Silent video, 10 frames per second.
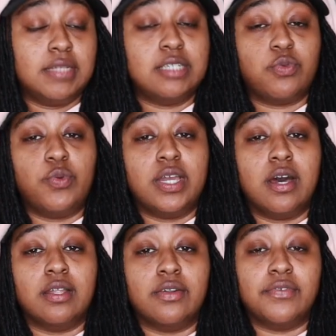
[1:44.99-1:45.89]
That's what we
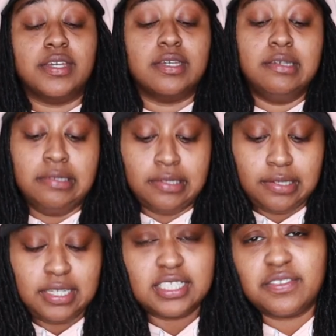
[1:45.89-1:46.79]
call it over here.
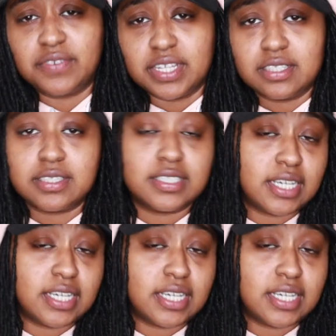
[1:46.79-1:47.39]
It's a village.